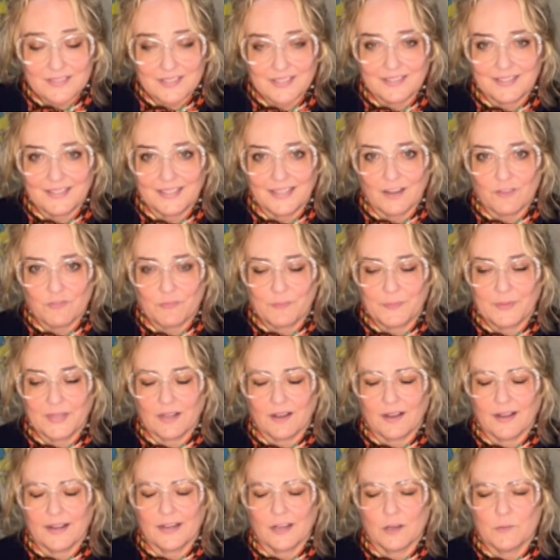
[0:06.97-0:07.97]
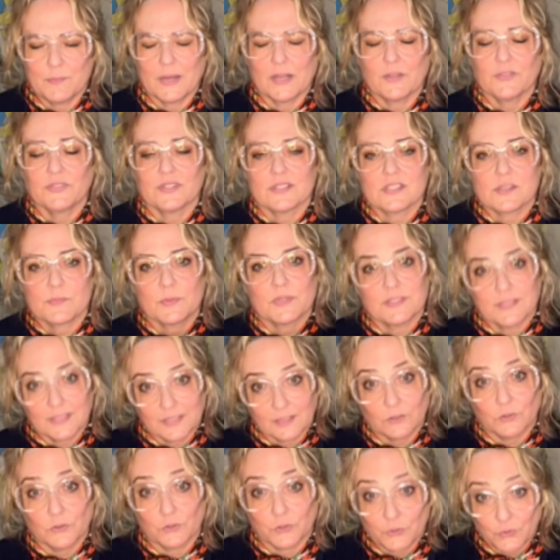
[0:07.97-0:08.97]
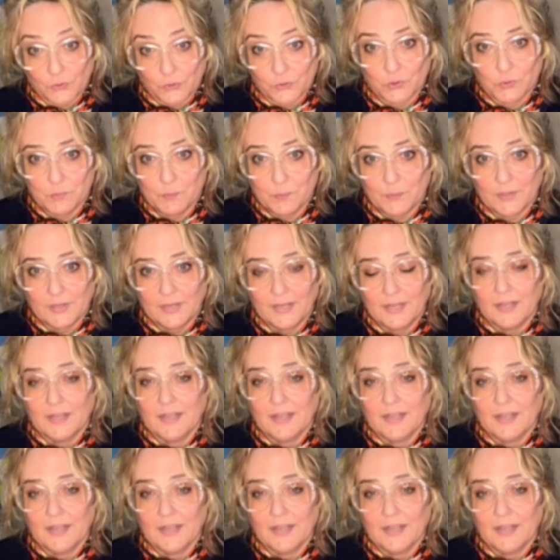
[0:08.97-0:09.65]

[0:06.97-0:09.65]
to the FBI about this particular group.